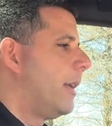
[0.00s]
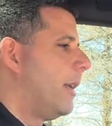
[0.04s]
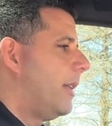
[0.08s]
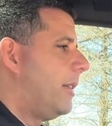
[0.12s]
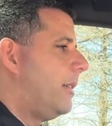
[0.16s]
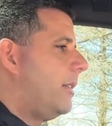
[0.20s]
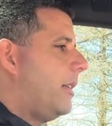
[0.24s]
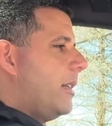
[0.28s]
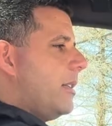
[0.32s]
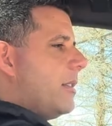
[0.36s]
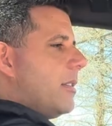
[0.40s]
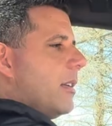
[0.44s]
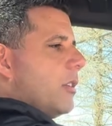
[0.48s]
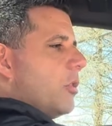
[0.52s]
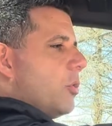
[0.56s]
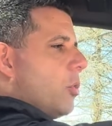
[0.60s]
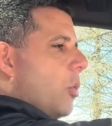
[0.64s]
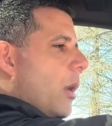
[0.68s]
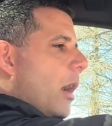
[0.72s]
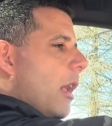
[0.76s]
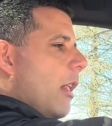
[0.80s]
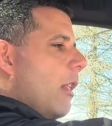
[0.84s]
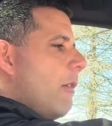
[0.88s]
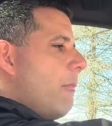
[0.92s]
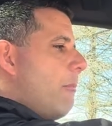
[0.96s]
There is a
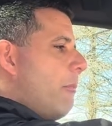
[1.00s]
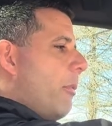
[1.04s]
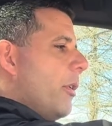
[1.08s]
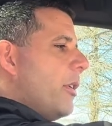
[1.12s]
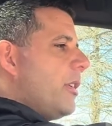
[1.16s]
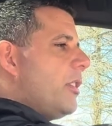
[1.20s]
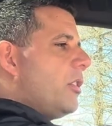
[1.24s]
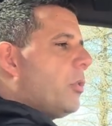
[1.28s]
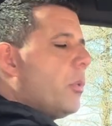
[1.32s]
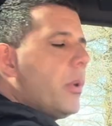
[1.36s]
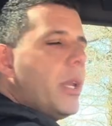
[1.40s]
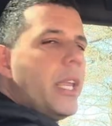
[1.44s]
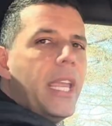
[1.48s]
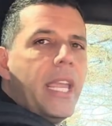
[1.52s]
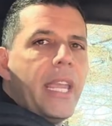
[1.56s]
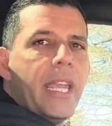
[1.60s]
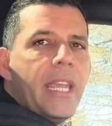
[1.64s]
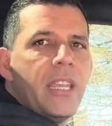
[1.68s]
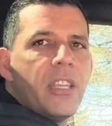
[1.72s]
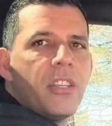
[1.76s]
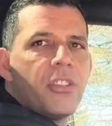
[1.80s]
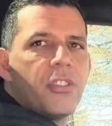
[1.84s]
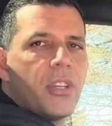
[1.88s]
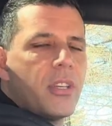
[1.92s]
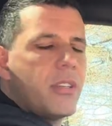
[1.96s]
12.3
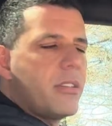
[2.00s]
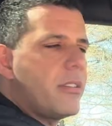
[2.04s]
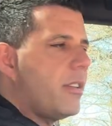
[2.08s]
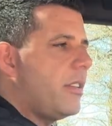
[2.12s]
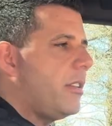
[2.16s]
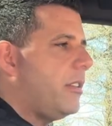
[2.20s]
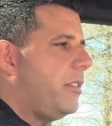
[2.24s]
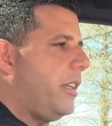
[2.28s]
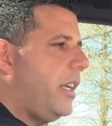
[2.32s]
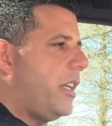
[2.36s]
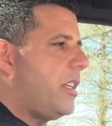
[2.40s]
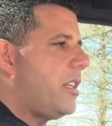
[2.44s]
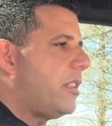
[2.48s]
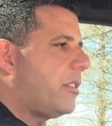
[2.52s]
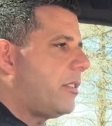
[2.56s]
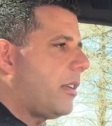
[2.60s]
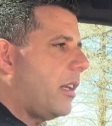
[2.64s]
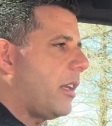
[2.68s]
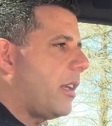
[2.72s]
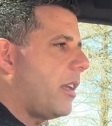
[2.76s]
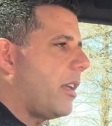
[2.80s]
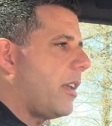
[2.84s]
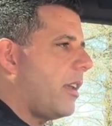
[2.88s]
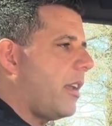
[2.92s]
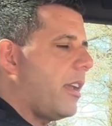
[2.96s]
inches
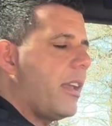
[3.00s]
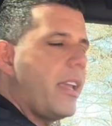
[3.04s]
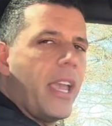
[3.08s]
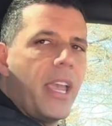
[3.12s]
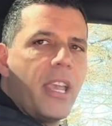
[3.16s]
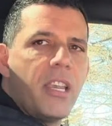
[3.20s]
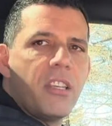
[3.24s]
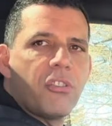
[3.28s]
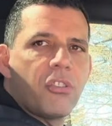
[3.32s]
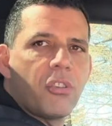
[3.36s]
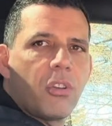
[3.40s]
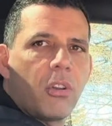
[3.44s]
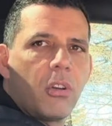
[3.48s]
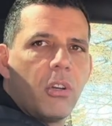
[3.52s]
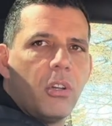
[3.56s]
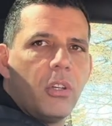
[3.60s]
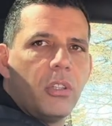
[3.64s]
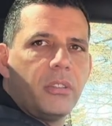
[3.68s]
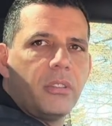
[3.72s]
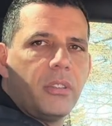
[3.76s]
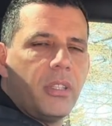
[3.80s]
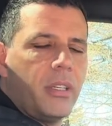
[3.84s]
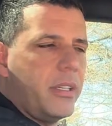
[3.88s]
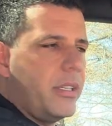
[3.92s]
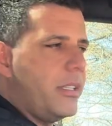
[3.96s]
digital gauge
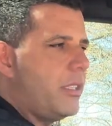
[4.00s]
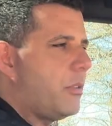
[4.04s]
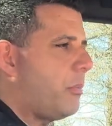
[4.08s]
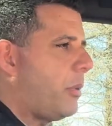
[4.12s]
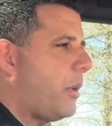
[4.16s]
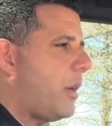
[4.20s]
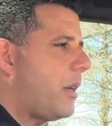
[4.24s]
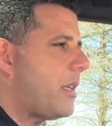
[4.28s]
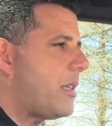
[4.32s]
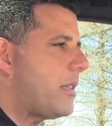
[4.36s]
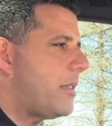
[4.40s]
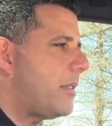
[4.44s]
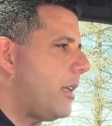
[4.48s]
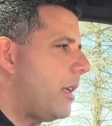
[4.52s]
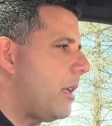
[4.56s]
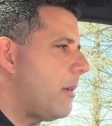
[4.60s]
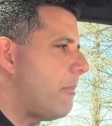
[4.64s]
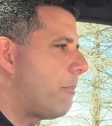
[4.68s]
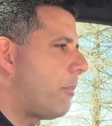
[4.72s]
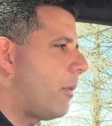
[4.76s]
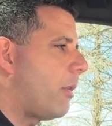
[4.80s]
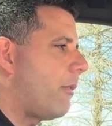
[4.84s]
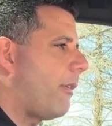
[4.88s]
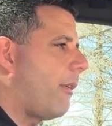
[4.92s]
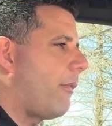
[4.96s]
cluster. It's pretty
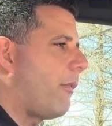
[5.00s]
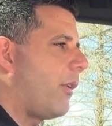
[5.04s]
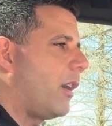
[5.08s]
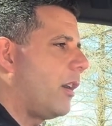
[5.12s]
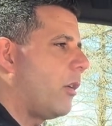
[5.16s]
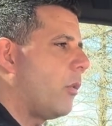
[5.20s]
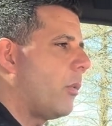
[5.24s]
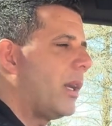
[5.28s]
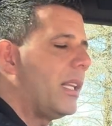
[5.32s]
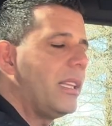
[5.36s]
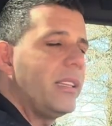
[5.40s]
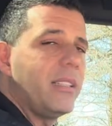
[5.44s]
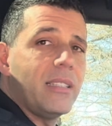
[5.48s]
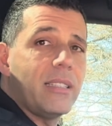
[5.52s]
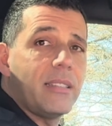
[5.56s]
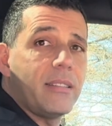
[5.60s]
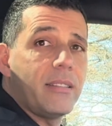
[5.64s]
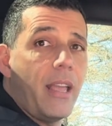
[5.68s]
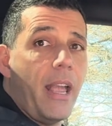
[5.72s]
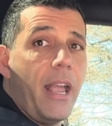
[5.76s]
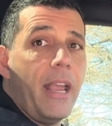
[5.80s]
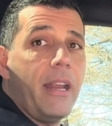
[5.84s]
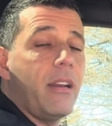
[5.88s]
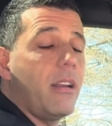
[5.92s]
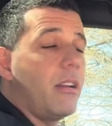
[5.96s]
simple but very well
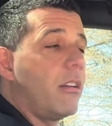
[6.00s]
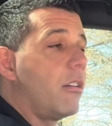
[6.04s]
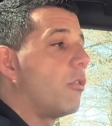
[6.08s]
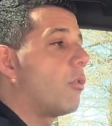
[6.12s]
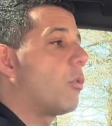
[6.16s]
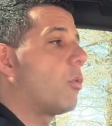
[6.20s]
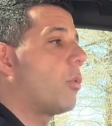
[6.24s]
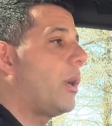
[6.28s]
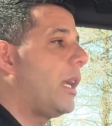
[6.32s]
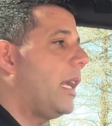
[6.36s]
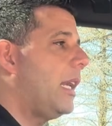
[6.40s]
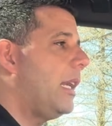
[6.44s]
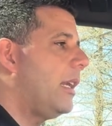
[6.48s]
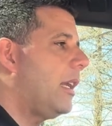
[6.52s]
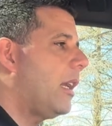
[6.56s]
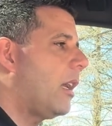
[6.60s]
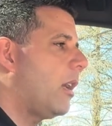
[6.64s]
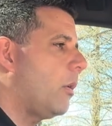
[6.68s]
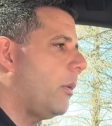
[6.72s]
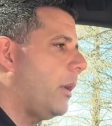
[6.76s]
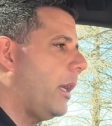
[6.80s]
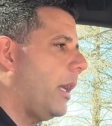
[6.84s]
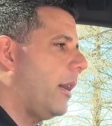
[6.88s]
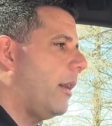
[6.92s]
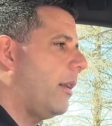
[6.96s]
designed and really
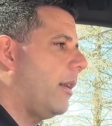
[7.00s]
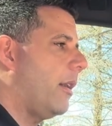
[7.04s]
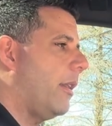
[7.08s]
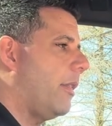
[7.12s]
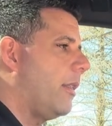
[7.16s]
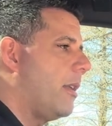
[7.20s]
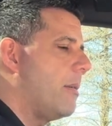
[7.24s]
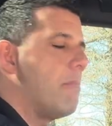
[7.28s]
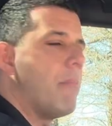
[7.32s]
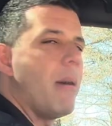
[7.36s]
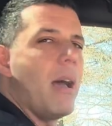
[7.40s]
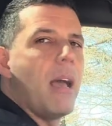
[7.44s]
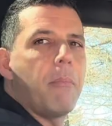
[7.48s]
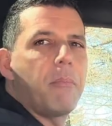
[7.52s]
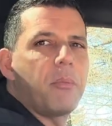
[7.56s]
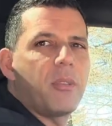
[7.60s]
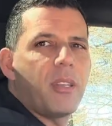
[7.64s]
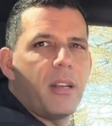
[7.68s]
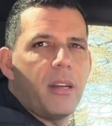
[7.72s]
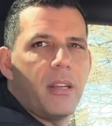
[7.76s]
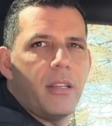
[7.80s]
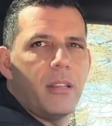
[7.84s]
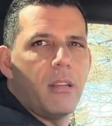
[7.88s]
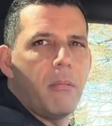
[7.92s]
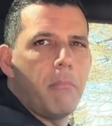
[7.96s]
clear, and the maps
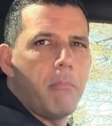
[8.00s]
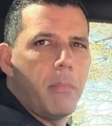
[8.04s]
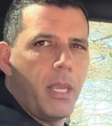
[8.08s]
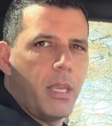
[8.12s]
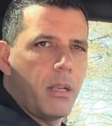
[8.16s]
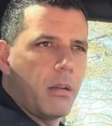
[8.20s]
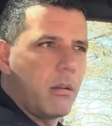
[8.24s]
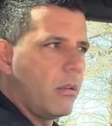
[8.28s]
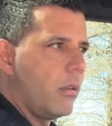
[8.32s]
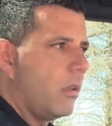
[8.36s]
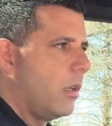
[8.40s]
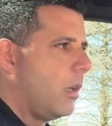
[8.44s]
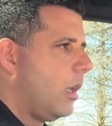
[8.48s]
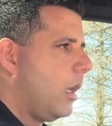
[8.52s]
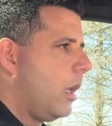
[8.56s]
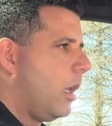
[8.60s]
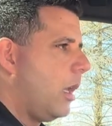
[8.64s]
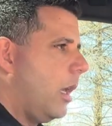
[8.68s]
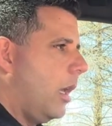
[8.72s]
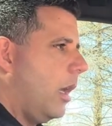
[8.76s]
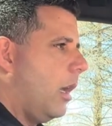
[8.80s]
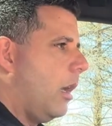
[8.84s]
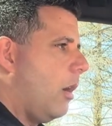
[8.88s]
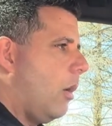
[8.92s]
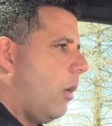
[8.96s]
are in the middle
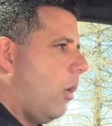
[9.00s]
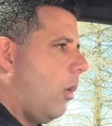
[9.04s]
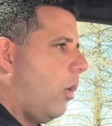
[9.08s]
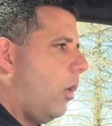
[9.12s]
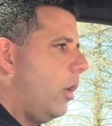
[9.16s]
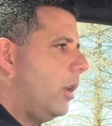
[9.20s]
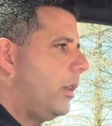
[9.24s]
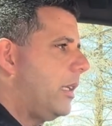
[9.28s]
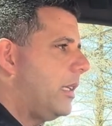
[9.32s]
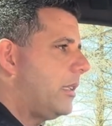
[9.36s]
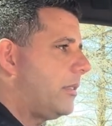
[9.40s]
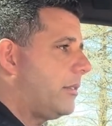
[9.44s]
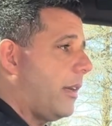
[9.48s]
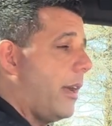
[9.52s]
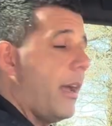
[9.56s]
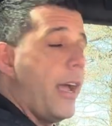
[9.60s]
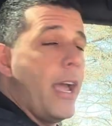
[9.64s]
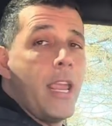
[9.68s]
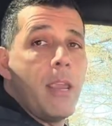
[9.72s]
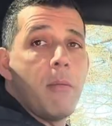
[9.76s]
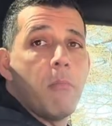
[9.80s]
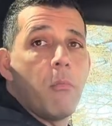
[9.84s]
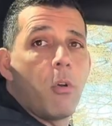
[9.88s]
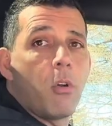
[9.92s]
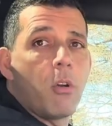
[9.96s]
all the
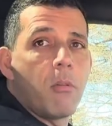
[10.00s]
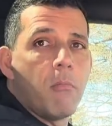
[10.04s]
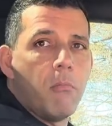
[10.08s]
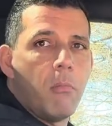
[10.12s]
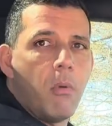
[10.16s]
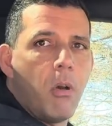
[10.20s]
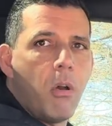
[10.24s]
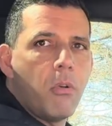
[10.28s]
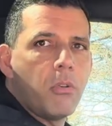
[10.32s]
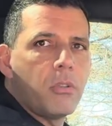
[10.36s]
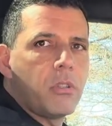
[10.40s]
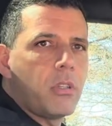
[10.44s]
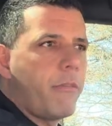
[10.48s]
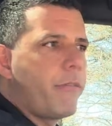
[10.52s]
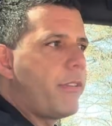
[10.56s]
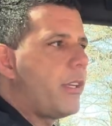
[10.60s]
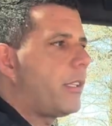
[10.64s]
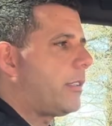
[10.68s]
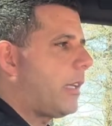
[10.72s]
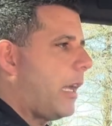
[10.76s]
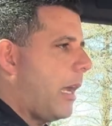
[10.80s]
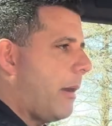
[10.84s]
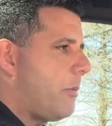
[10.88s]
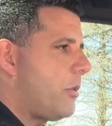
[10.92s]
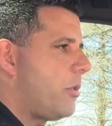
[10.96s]
time, or most of the
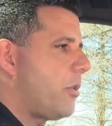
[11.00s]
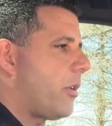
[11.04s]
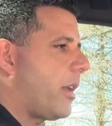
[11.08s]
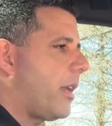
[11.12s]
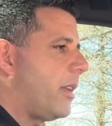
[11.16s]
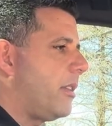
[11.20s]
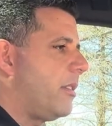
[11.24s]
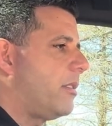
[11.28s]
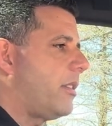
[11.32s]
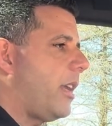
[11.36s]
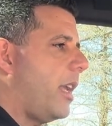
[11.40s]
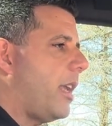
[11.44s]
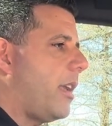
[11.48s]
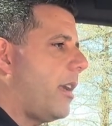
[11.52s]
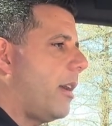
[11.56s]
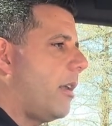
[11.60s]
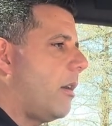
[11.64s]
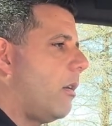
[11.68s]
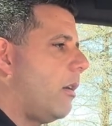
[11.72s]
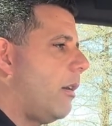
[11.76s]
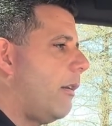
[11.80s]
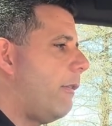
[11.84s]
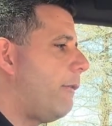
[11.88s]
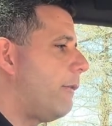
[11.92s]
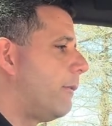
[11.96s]
time. You can take it
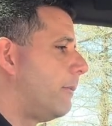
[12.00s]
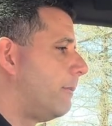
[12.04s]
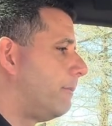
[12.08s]
off.